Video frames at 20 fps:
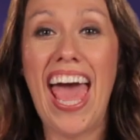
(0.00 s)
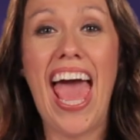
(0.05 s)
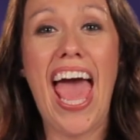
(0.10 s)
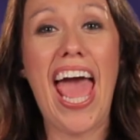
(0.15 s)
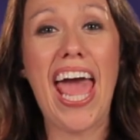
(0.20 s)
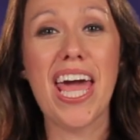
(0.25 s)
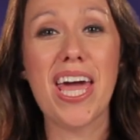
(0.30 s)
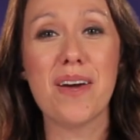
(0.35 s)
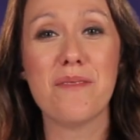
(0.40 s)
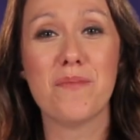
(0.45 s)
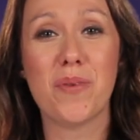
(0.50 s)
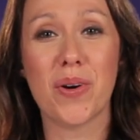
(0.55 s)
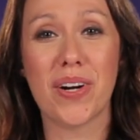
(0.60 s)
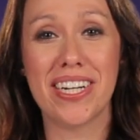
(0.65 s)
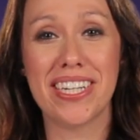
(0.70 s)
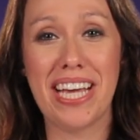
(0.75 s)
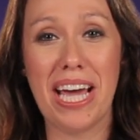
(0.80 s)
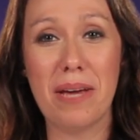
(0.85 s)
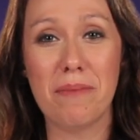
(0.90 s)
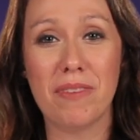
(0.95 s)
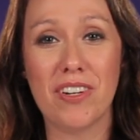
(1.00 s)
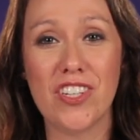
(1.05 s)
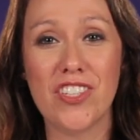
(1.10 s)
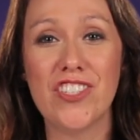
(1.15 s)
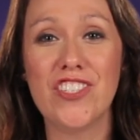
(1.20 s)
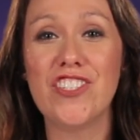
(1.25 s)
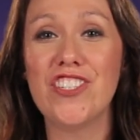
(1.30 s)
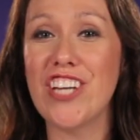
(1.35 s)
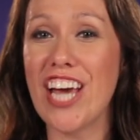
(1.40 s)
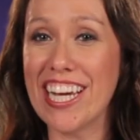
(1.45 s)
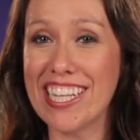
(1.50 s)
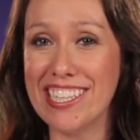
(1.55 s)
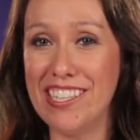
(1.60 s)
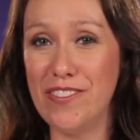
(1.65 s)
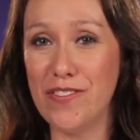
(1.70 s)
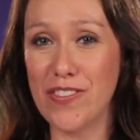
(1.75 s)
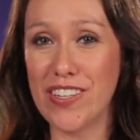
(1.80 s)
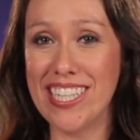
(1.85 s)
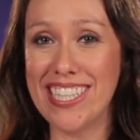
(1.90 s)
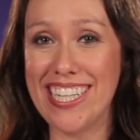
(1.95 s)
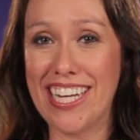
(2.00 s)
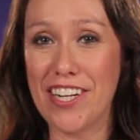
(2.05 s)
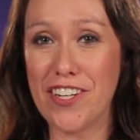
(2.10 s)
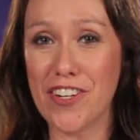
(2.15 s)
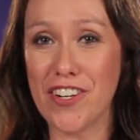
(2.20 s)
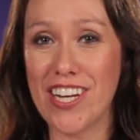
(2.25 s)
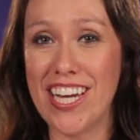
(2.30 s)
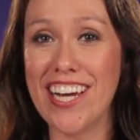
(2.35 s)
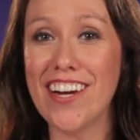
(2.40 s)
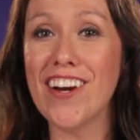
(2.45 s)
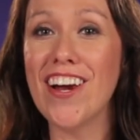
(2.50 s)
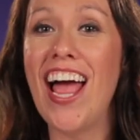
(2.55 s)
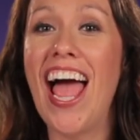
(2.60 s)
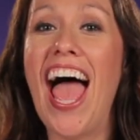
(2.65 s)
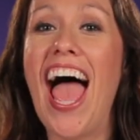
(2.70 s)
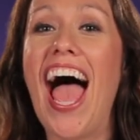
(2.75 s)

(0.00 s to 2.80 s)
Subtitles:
Hey board gamers, Jaclyn Friedlander here,